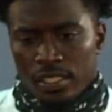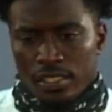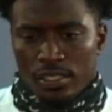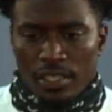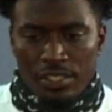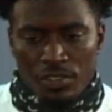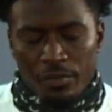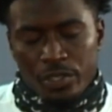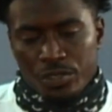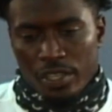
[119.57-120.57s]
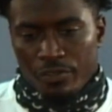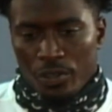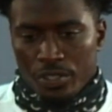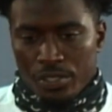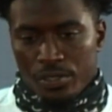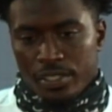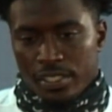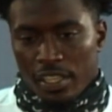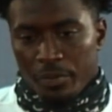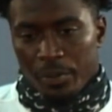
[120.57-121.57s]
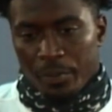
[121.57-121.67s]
So that's what I've been trying to focus on since I've been